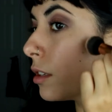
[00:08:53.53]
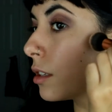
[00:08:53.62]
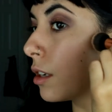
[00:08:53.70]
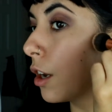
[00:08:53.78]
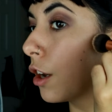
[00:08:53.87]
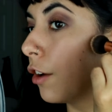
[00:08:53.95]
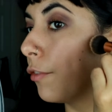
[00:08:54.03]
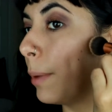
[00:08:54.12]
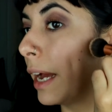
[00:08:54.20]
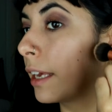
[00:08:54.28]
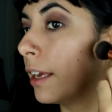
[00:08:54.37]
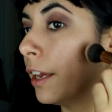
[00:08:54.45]
Start off
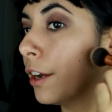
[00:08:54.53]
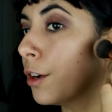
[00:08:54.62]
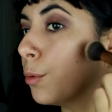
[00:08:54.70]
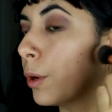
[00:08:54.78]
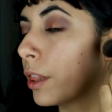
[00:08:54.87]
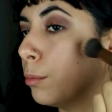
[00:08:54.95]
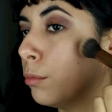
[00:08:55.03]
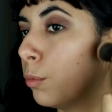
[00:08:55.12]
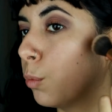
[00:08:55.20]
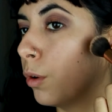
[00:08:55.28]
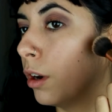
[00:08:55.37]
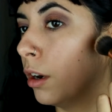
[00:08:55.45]
back here with
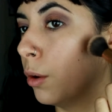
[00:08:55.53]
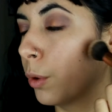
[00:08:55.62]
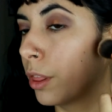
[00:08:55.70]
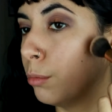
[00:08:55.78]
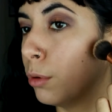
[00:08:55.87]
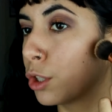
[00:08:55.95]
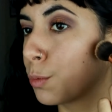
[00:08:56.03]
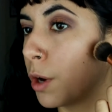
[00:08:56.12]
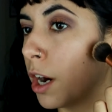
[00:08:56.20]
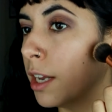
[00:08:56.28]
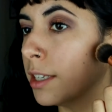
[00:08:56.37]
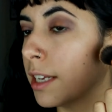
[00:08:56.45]
the most
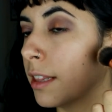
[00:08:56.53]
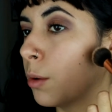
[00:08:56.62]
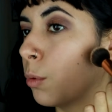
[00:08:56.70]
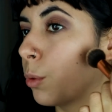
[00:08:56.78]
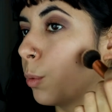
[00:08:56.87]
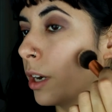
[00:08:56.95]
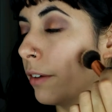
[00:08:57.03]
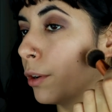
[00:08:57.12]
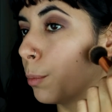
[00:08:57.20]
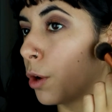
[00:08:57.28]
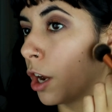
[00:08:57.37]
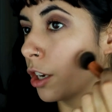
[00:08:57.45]
product, and then with
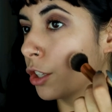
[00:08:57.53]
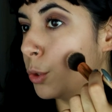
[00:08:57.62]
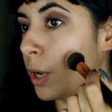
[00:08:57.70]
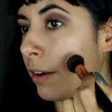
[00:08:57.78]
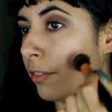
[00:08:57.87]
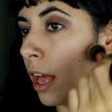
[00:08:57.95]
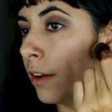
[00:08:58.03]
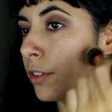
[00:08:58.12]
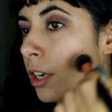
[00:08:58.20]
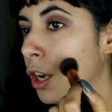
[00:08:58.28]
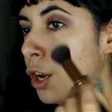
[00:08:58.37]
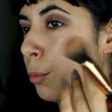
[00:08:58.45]
whatever product you have left,